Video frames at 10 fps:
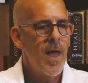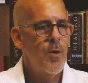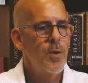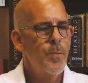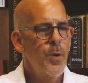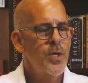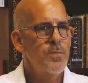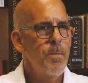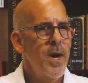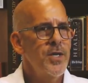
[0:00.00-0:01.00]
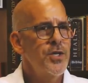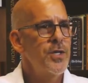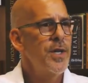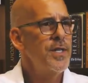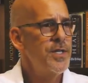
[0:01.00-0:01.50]
I would put as
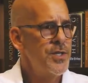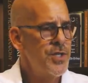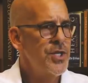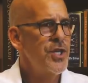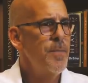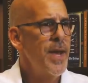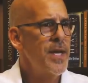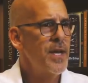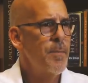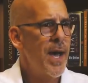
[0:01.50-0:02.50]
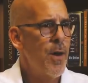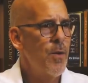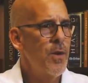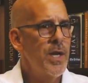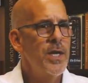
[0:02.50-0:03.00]
much decision making
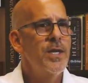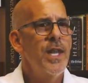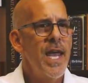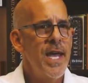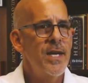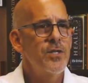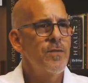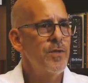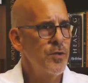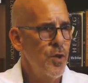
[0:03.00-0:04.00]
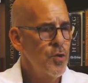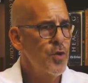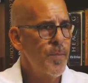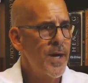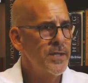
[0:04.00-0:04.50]
power into the hands of the
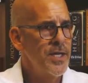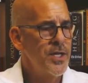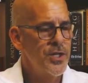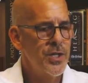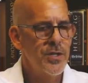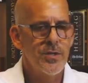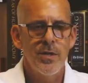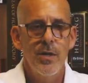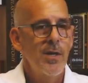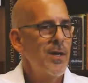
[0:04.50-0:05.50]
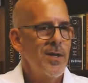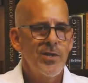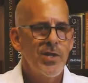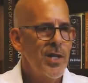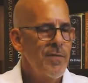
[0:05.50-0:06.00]
local politicians,
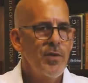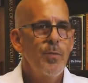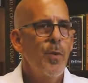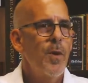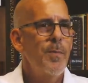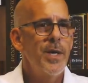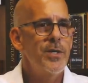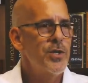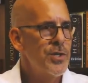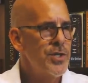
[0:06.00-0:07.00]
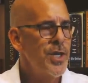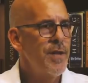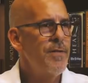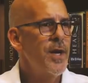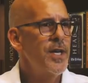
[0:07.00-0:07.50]
City of Newport Beach, the
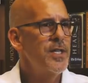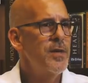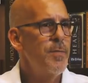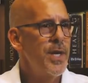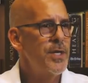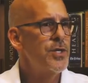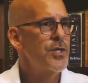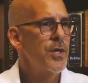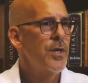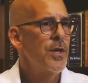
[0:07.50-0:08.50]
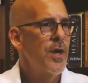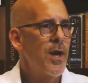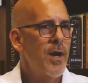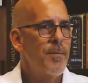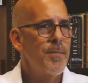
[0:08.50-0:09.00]
City of Huntington Beach,
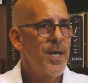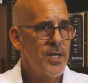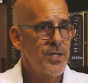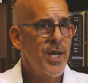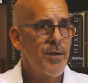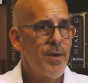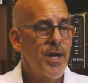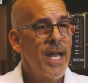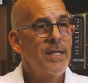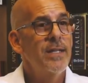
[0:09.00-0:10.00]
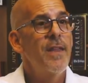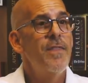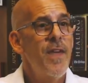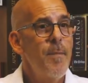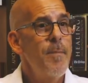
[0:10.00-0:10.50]
um, et cetera, and
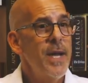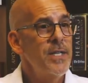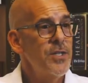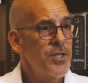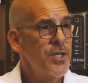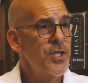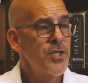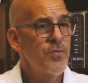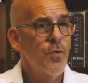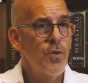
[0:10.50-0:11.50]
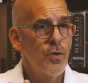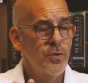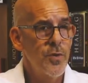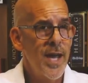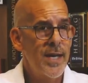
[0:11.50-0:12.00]
let them make decisions for their
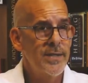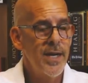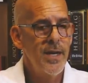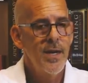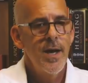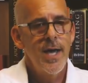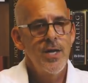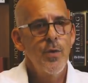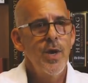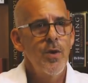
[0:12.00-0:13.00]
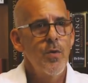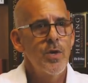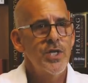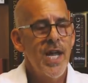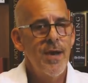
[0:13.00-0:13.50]
locality. I know here in
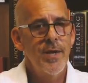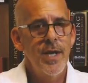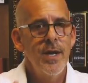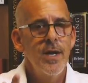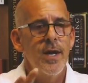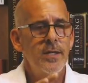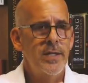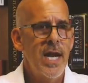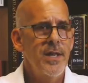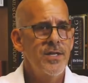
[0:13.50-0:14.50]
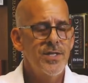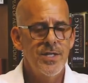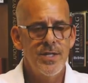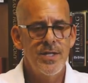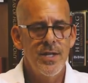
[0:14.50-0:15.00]
Orange County, a lot of
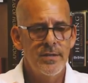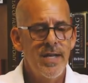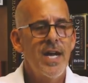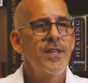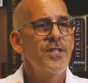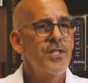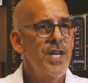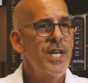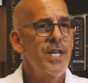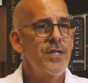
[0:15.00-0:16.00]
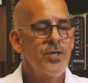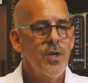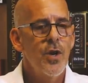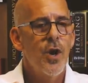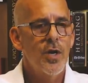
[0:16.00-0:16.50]
the, a lot of the cities
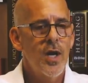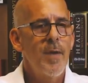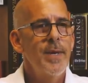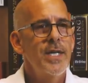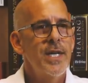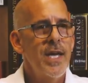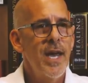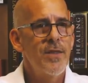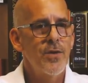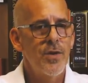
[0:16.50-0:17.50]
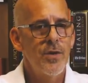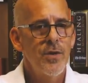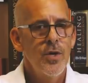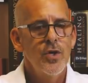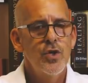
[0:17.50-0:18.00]
are coming together
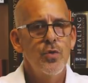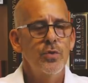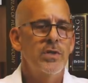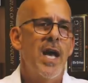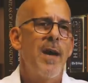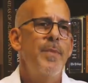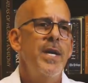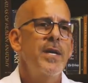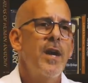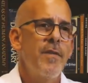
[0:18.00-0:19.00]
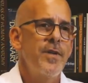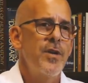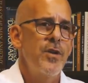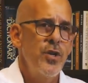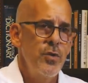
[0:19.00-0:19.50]
to lobby
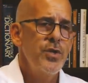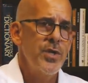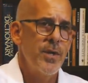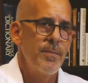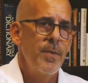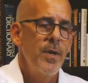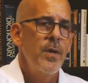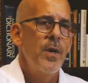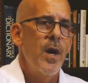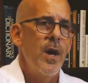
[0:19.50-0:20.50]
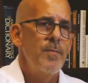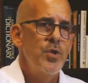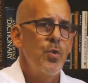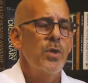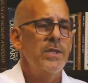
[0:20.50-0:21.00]
Governor Newsom um,
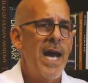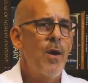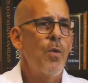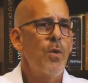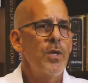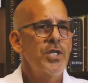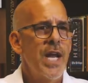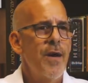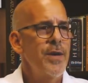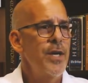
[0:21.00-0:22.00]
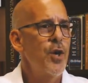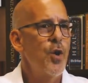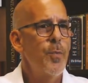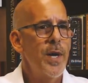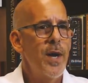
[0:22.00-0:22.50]
to allow Orange County to
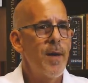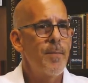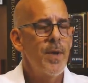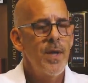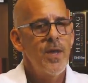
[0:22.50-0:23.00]
open up